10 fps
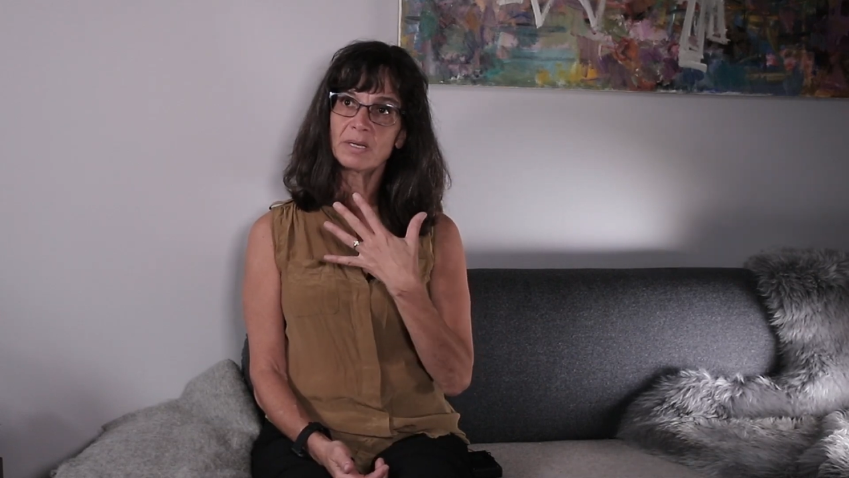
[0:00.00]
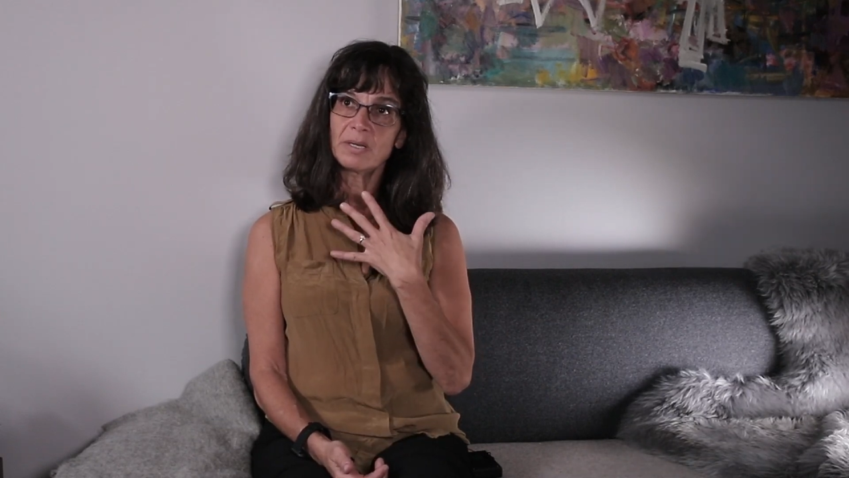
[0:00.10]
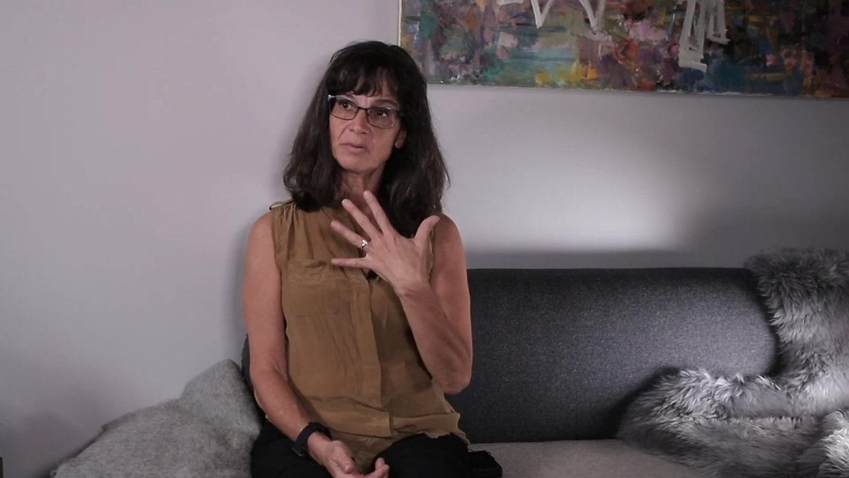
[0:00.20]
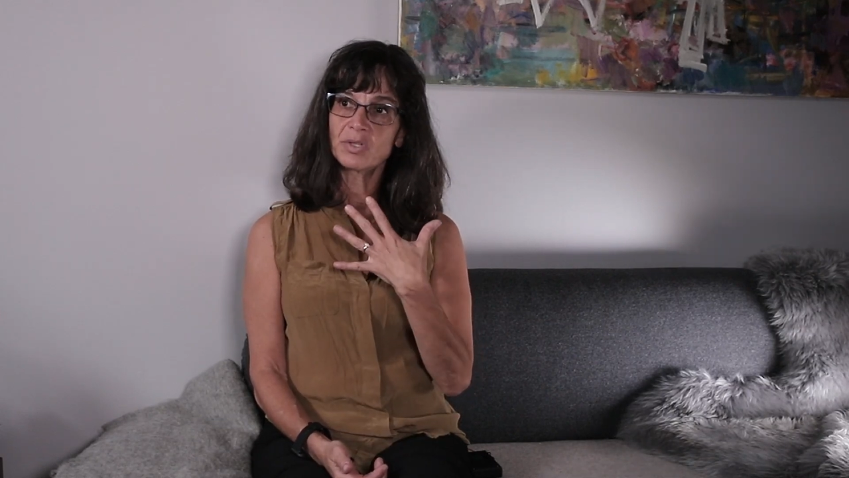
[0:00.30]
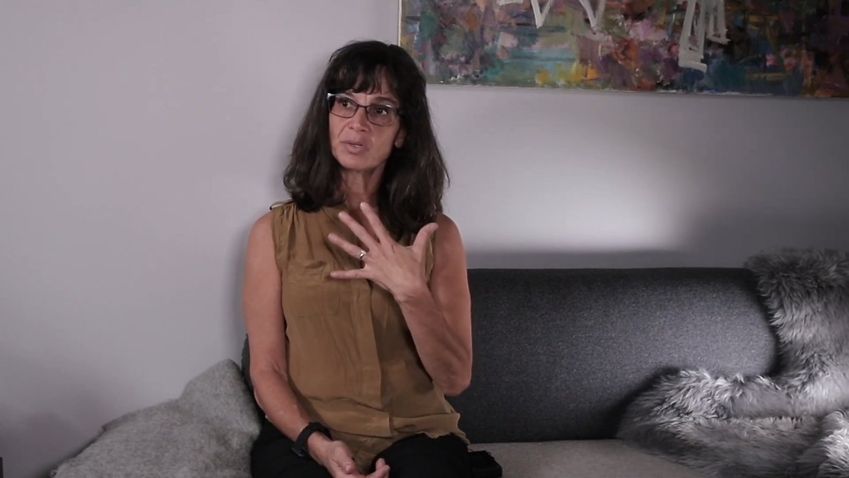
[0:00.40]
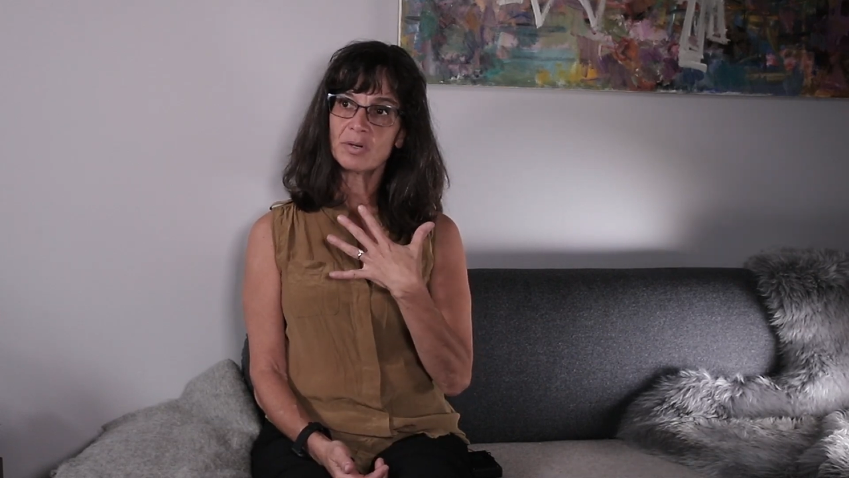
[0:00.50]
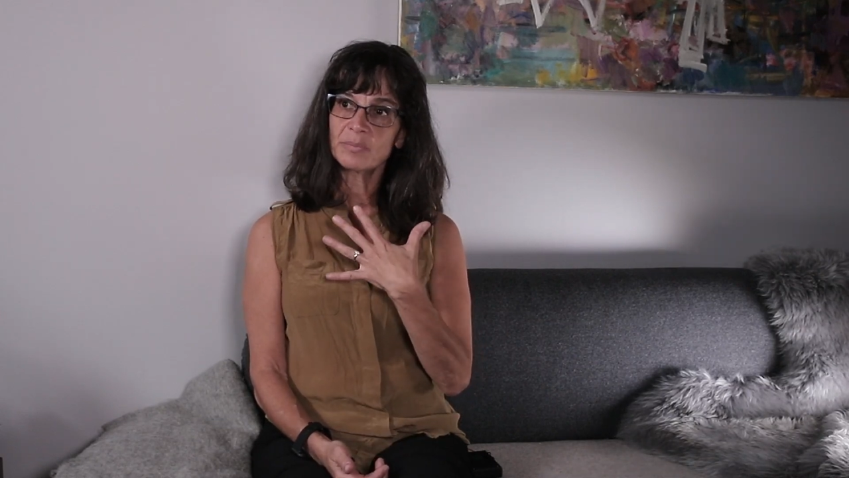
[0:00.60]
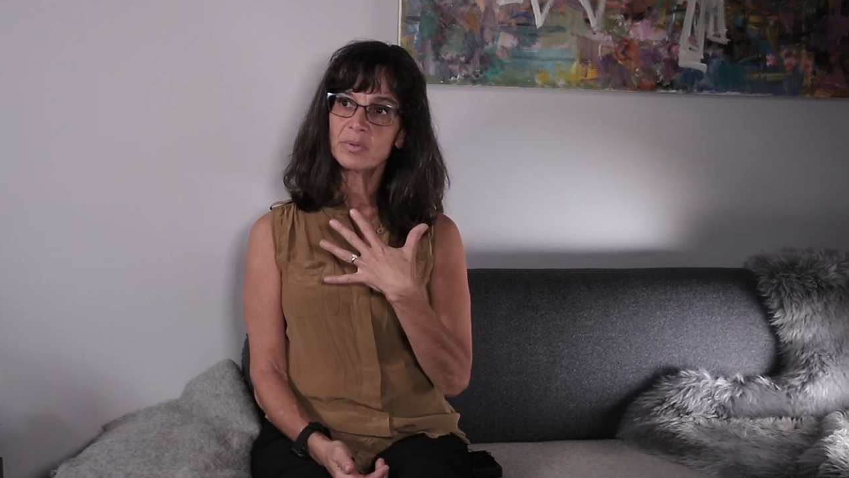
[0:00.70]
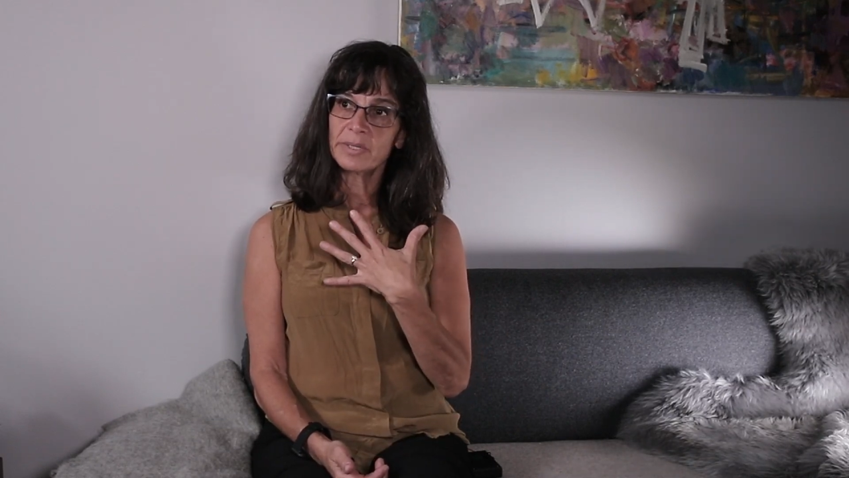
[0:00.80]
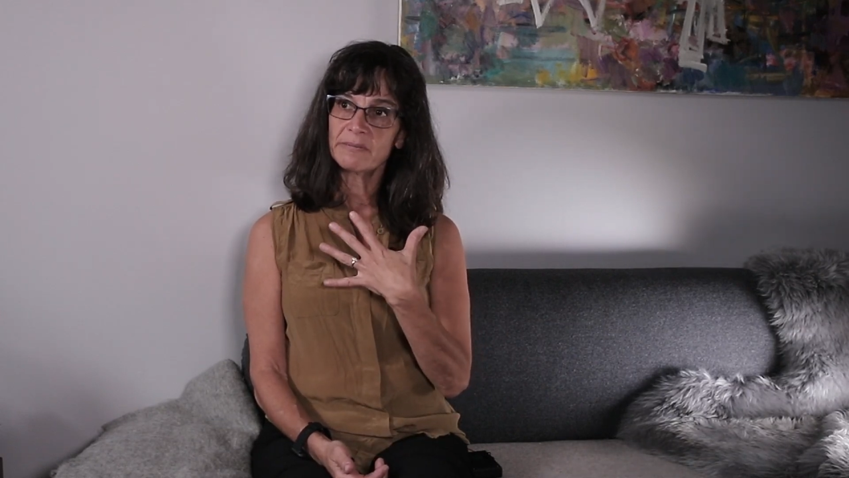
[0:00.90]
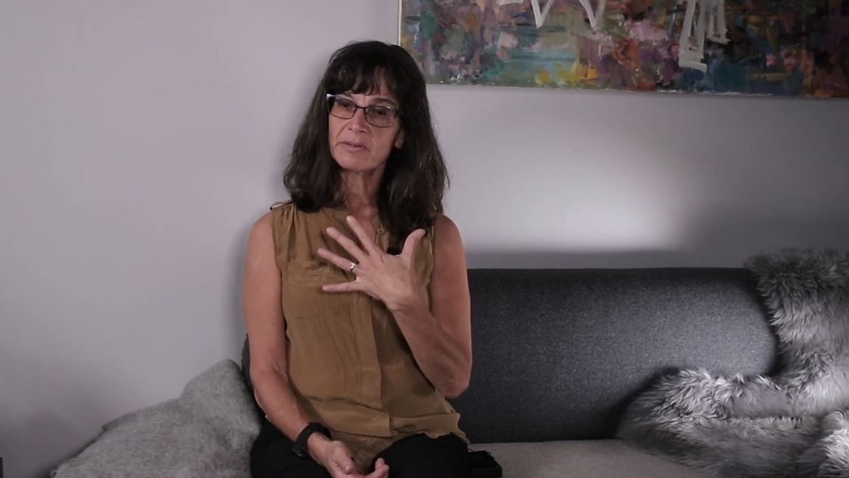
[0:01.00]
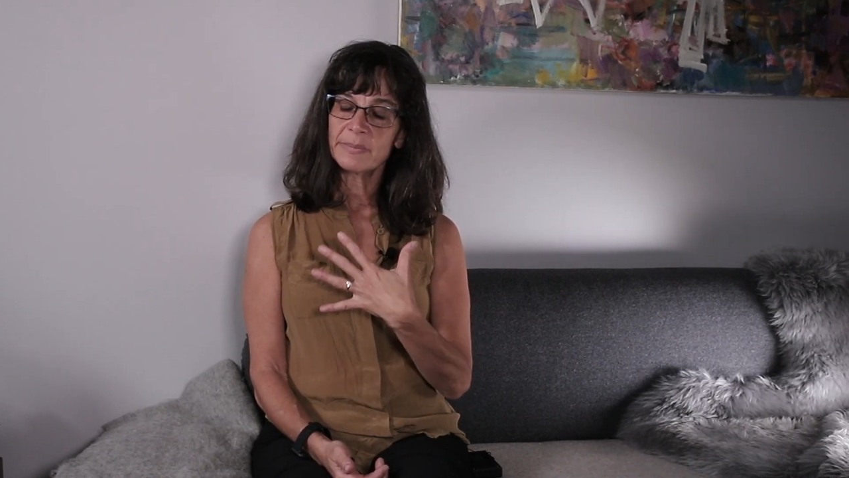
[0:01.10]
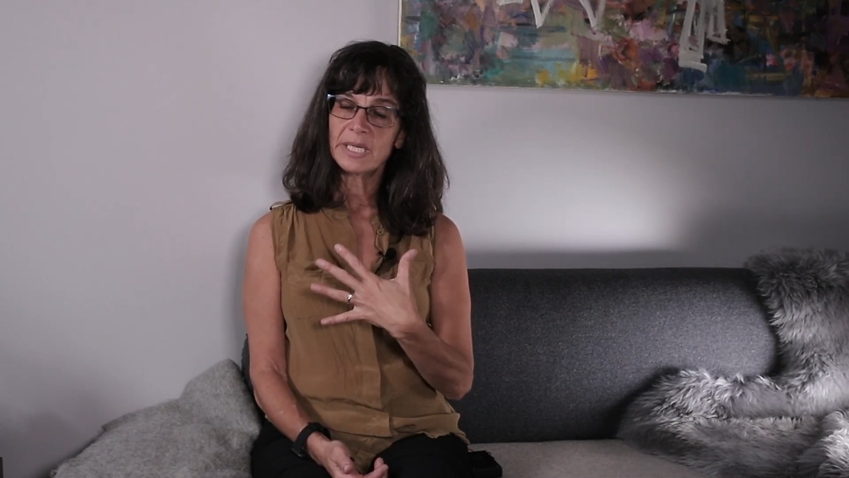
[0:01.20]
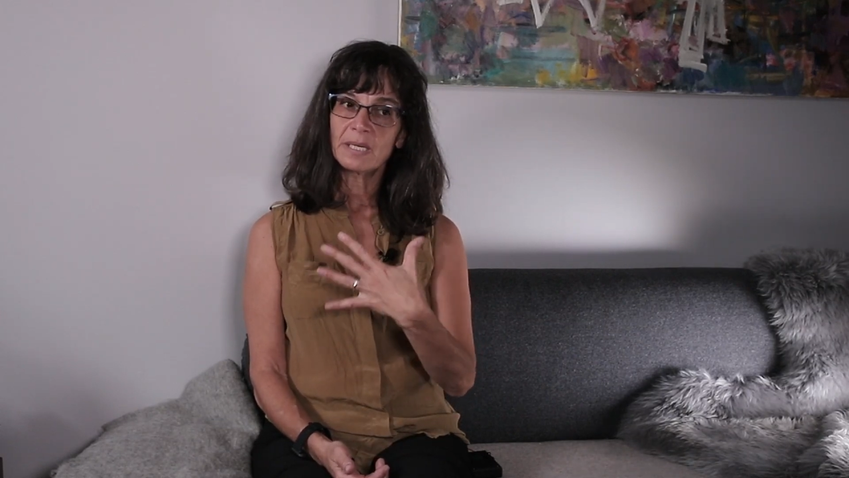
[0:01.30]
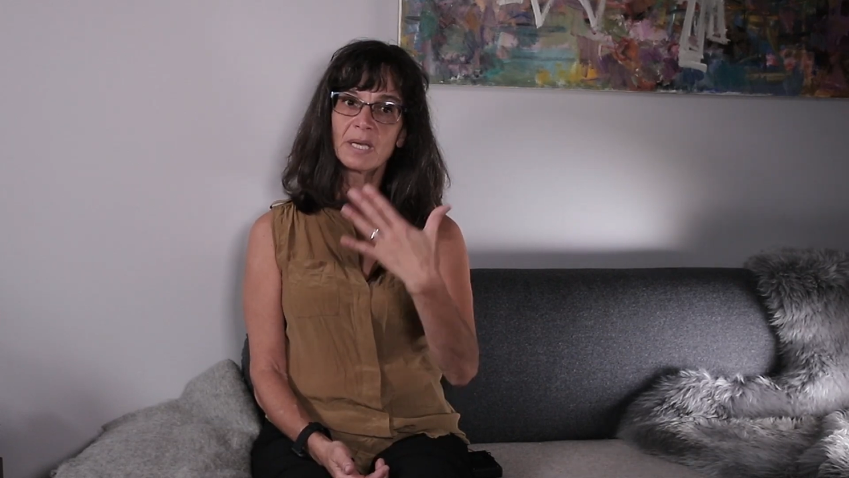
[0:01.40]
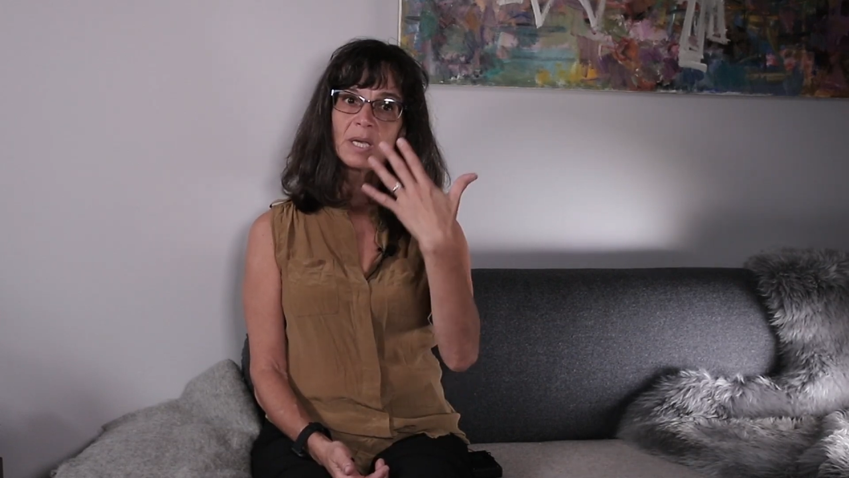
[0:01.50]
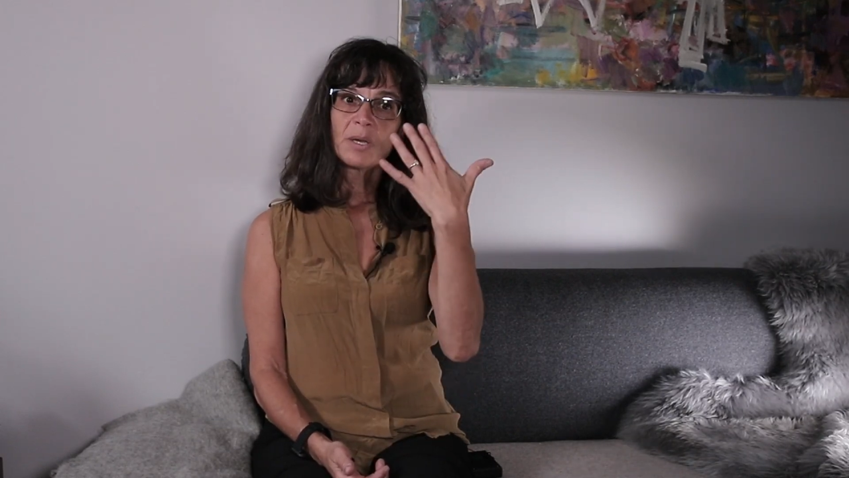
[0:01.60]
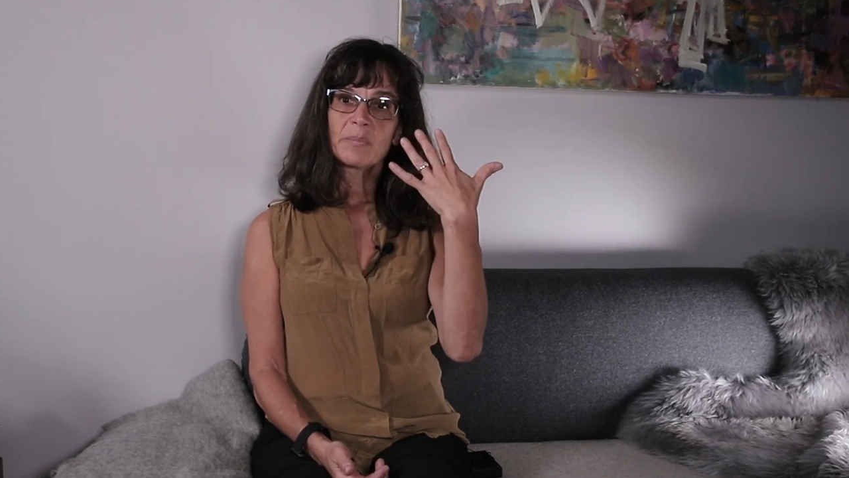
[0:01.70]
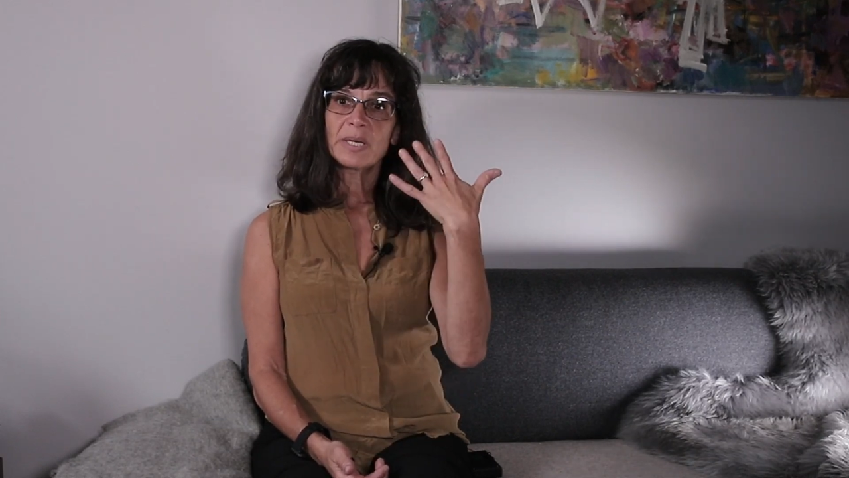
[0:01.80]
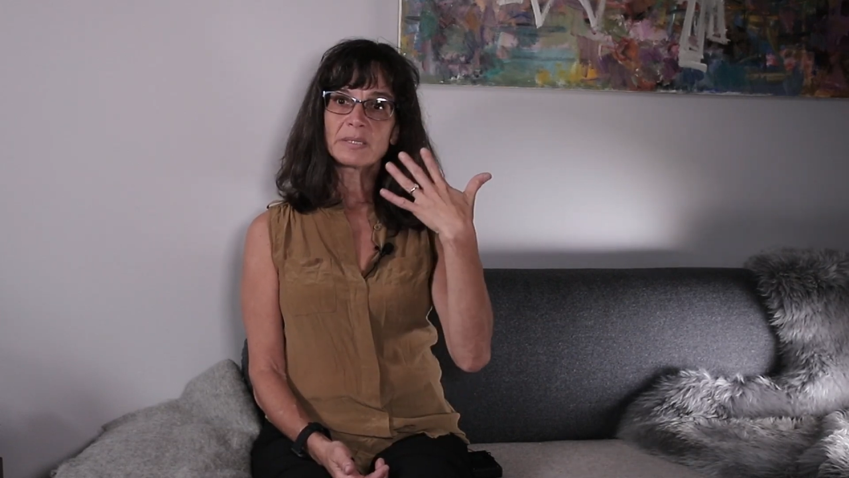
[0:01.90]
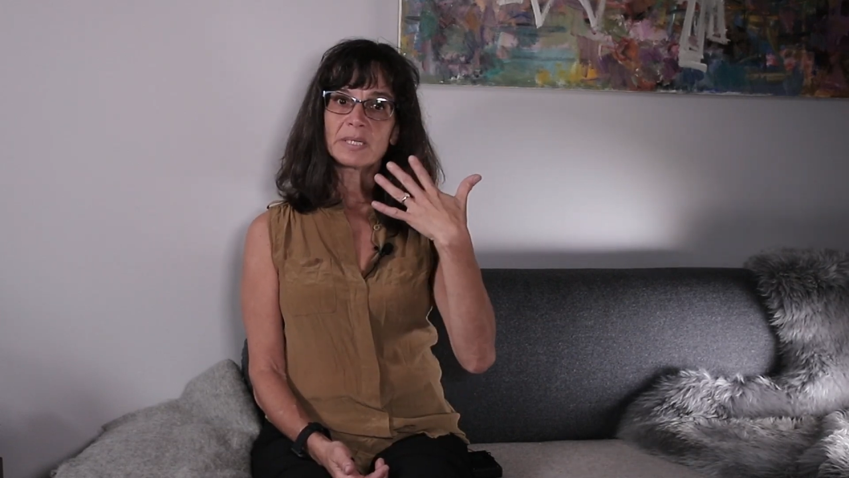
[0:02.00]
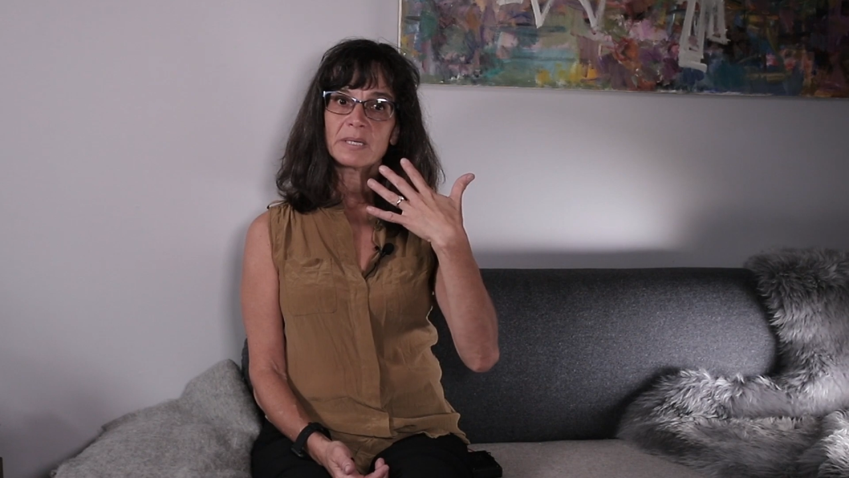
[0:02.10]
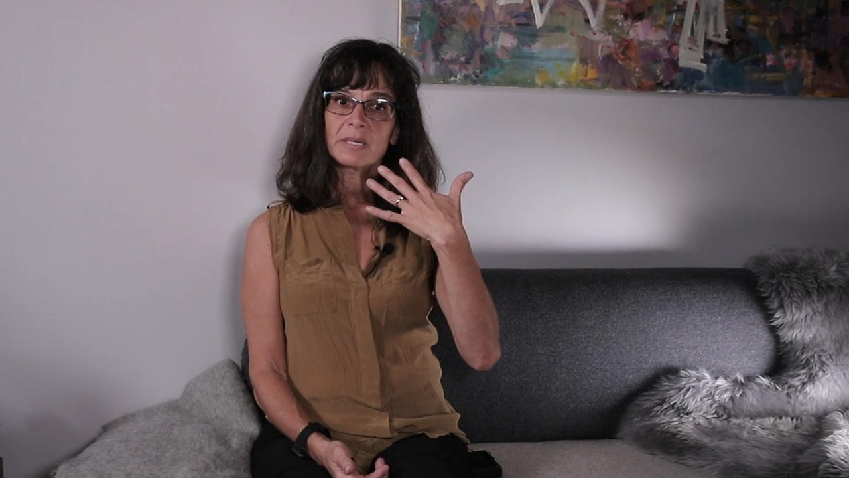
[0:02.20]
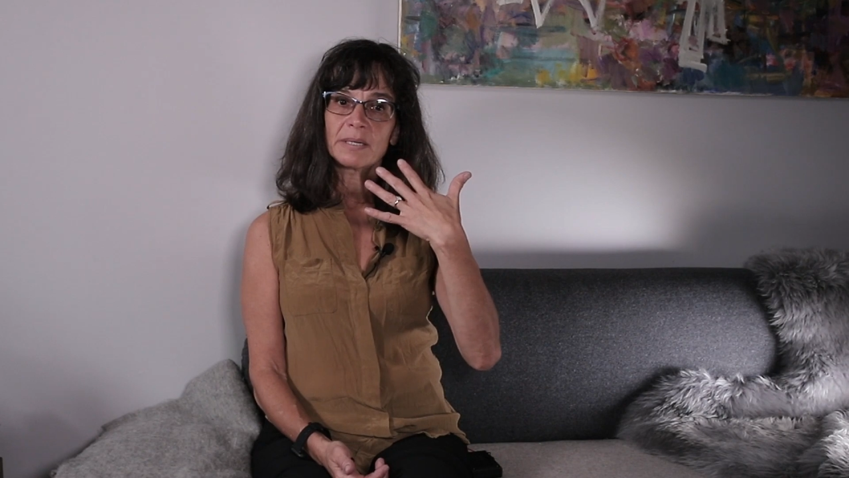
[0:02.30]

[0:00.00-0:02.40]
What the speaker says: a huge strong point for me, but